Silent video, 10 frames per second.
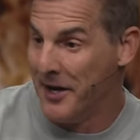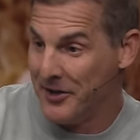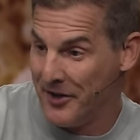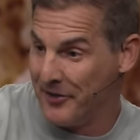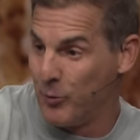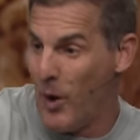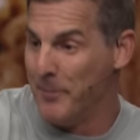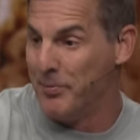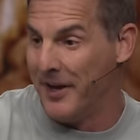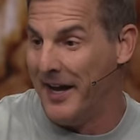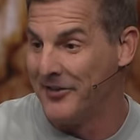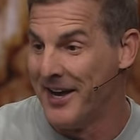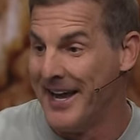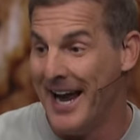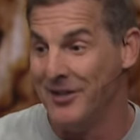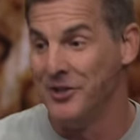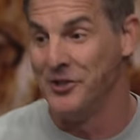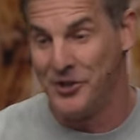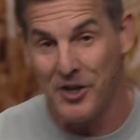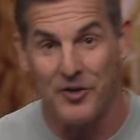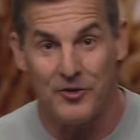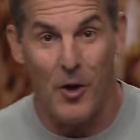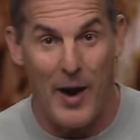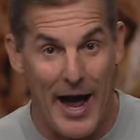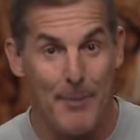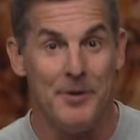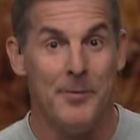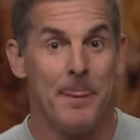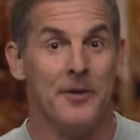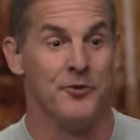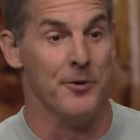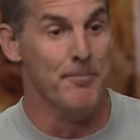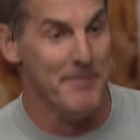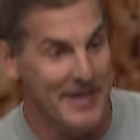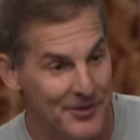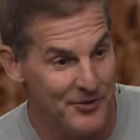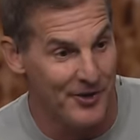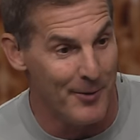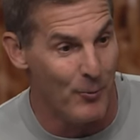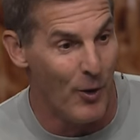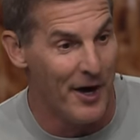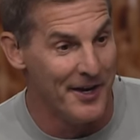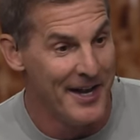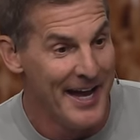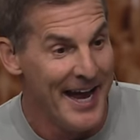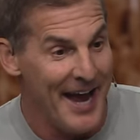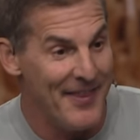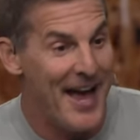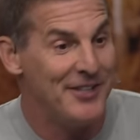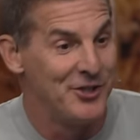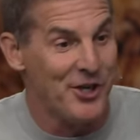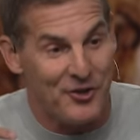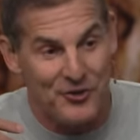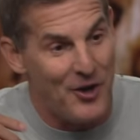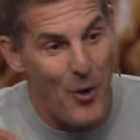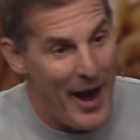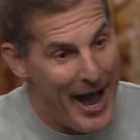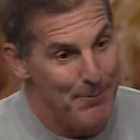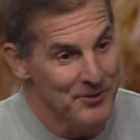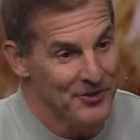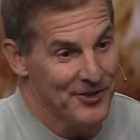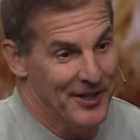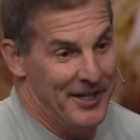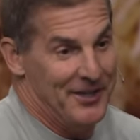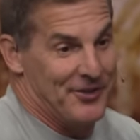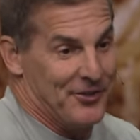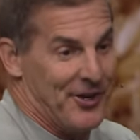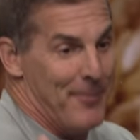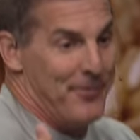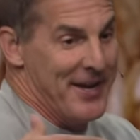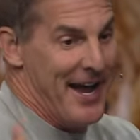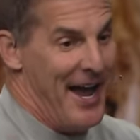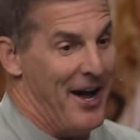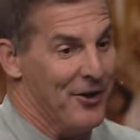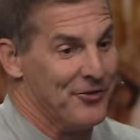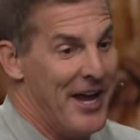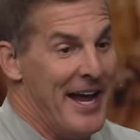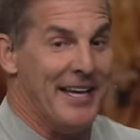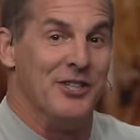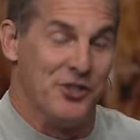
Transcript: to this one place and you just so happen to meet someone and that just so happens to lead to something else and it